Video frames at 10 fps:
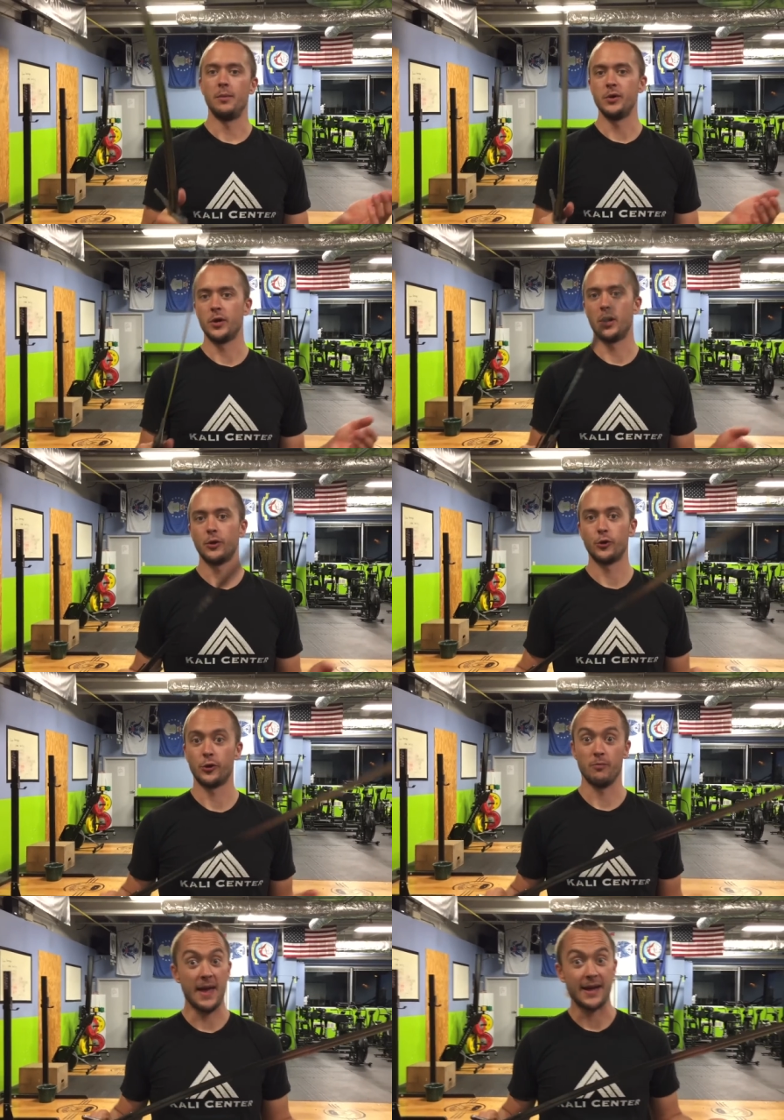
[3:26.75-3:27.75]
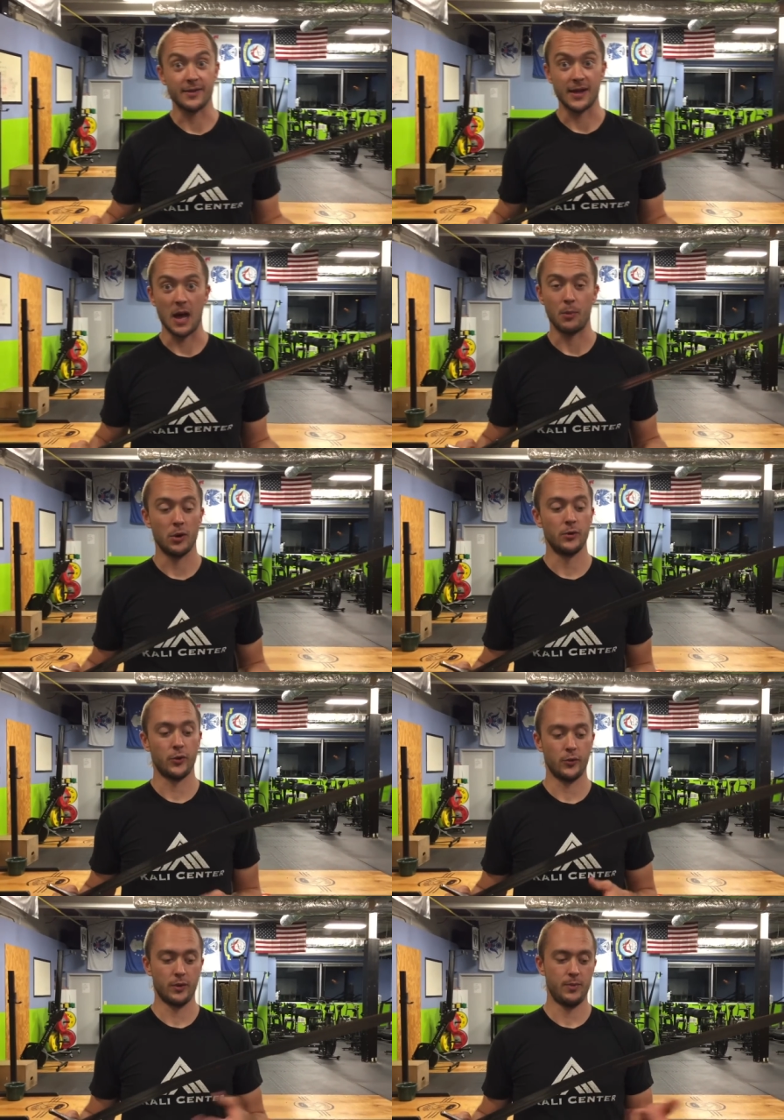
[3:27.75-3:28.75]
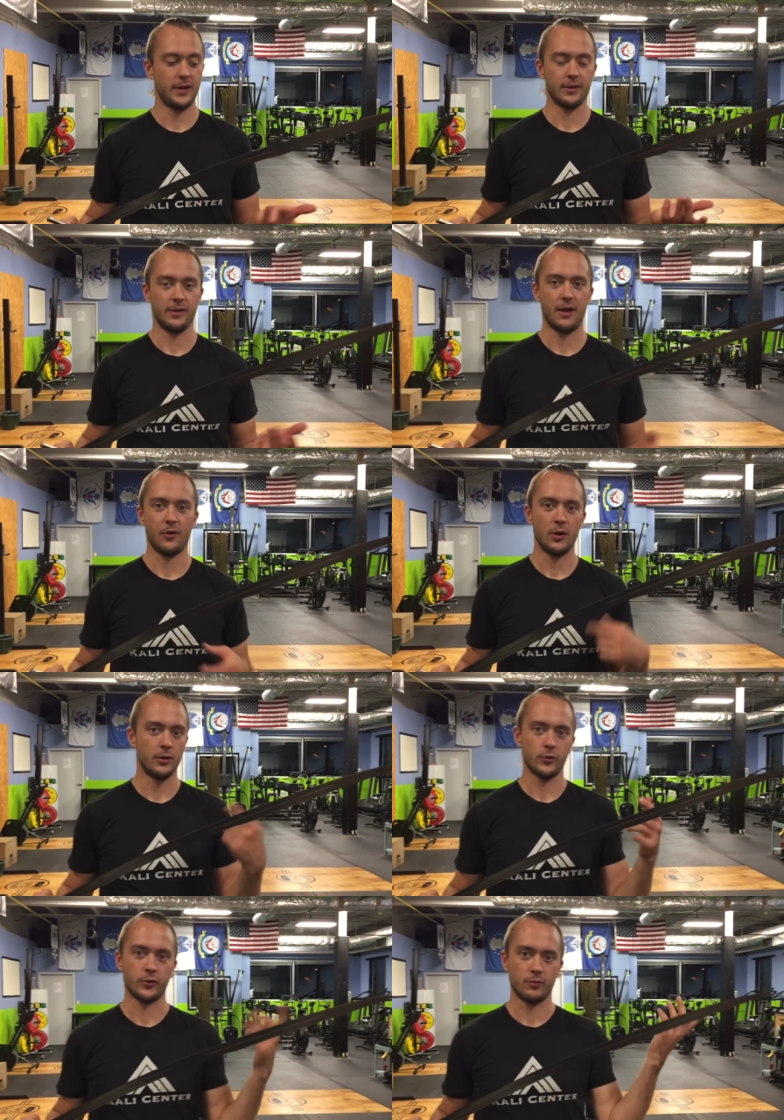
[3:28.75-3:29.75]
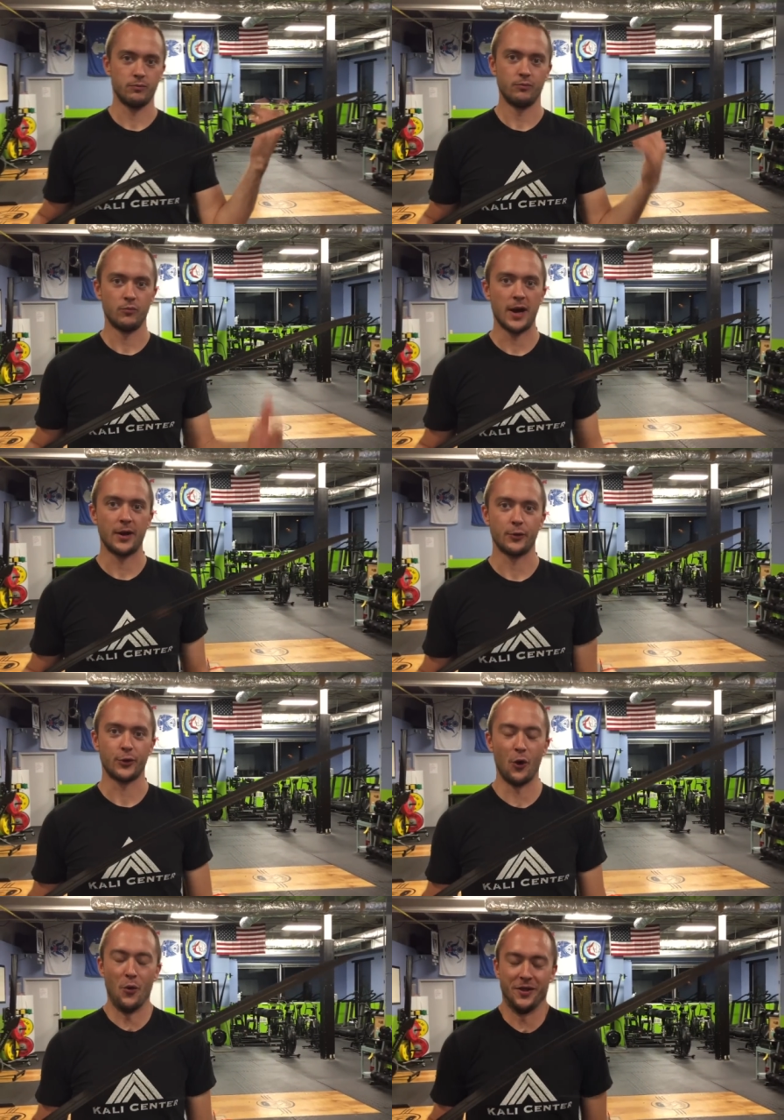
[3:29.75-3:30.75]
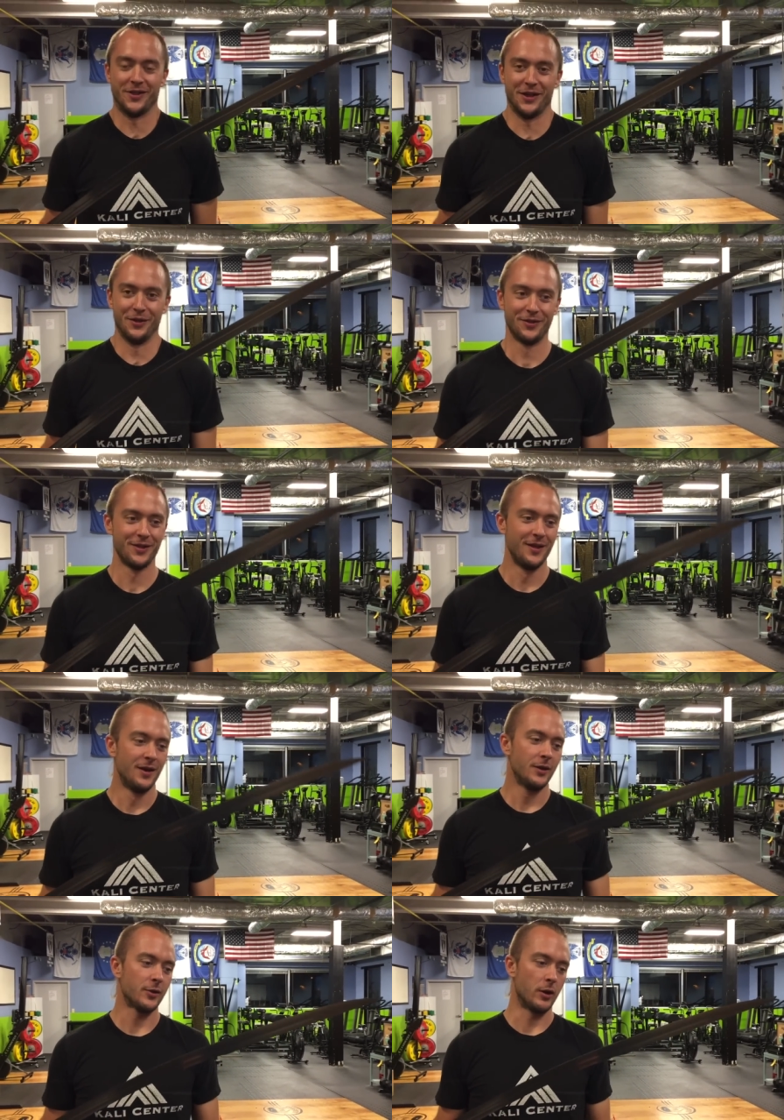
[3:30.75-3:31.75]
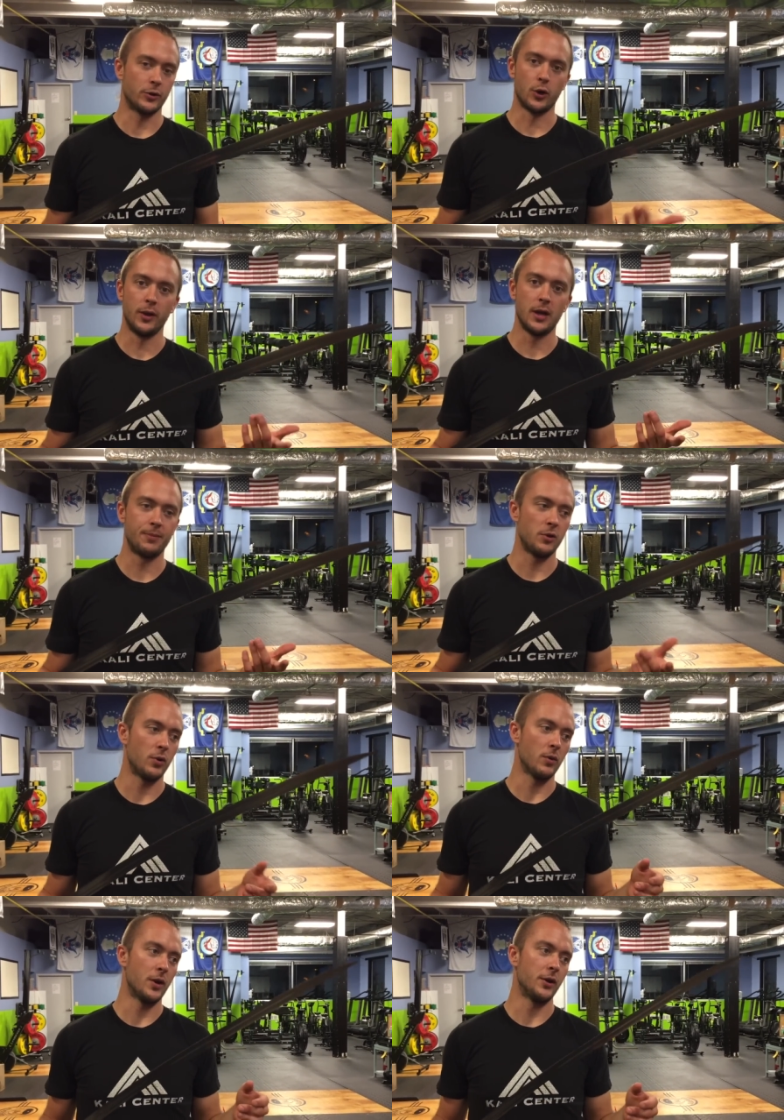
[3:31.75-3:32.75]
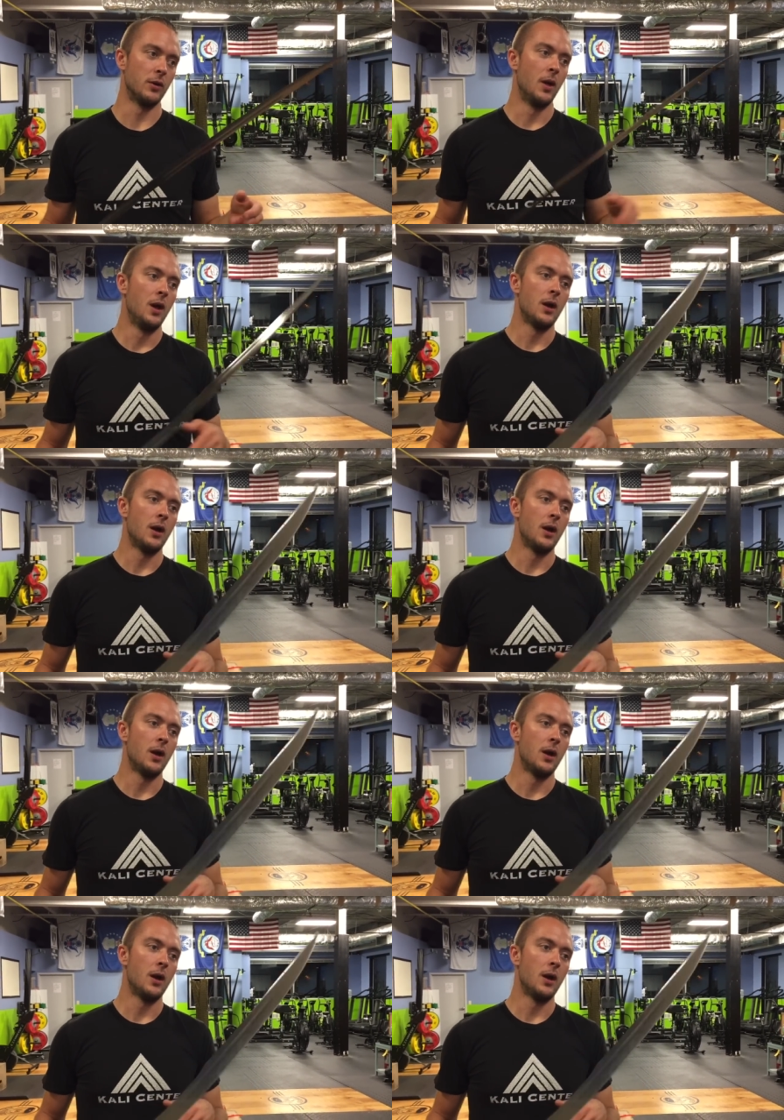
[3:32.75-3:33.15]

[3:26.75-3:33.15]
You could also just make a scabbard just with a piece of leather and just regular sewing skills. So totally up to you what you wanna do.